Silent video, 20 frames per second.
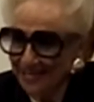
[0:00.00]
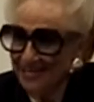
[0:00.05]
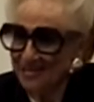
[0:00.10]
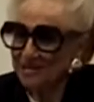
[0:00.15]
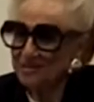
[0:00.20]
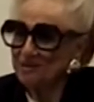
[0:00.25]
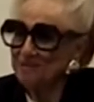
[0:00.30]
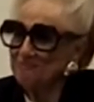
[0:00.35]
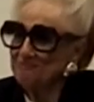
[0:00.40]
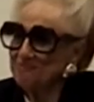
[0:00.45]

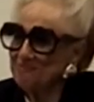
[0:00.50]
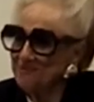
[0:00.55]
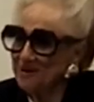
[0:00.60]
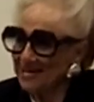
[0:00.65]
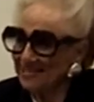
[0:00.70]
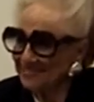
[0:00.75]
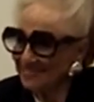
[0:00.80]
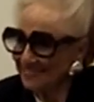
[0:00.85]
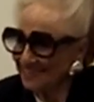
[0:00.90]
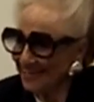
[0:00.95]
the
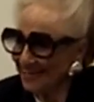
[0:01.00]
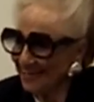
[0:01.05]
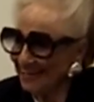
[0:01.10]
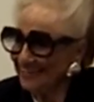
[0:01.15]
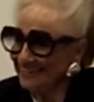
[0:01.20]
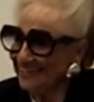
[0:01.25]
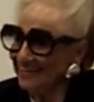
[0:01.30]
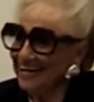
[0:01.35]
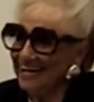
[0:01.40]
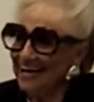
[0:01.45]

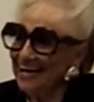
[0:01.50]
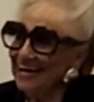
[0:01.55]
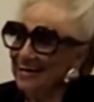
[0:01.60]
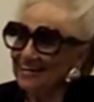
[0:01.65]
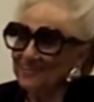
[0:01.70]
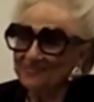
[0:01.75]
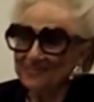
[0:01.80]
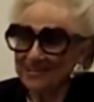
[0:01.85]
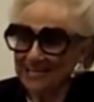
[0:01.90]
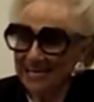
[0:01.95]
president
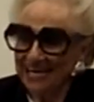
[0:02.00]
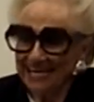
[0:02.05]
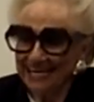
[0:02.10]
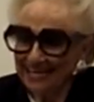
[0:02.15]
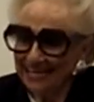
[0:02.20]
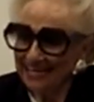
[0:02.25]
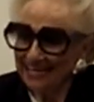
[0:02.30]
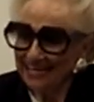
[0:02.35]
of the